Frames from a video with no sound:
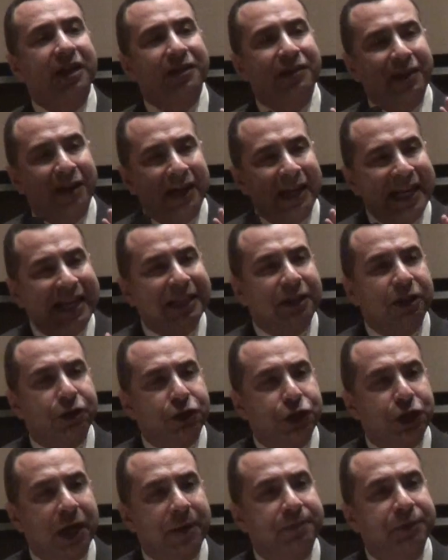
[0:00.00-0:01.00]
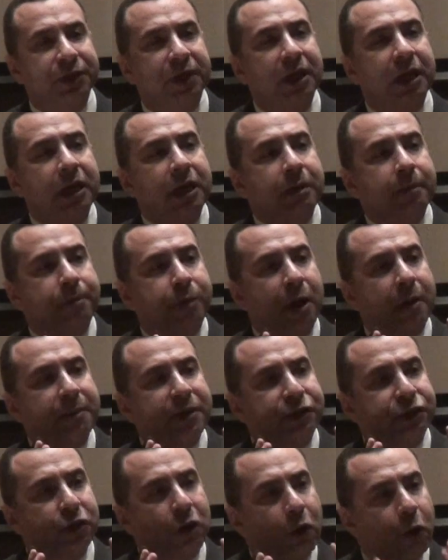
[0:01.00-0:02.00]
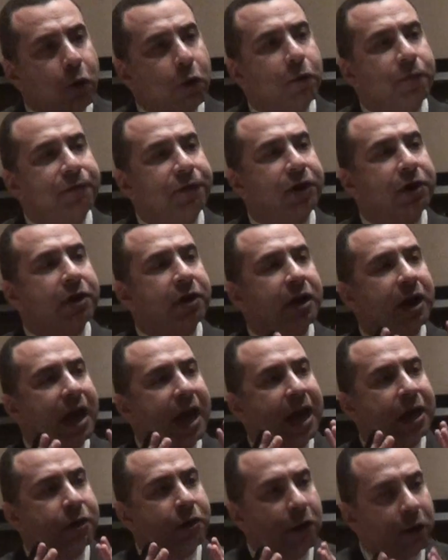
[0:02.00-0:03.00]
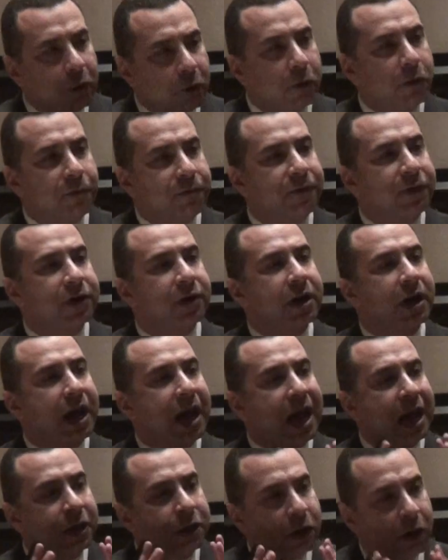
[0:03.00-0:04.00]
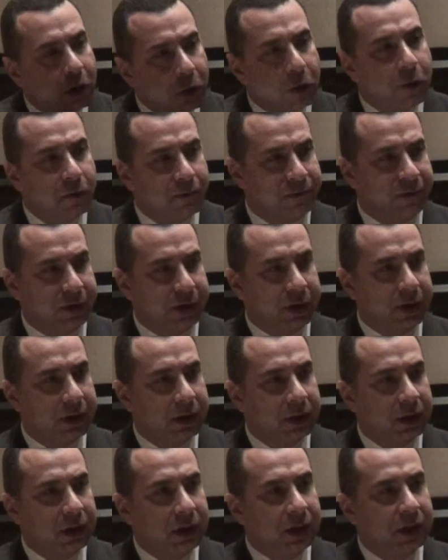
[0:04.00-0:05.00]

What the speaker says: their leaderships promised over and over and over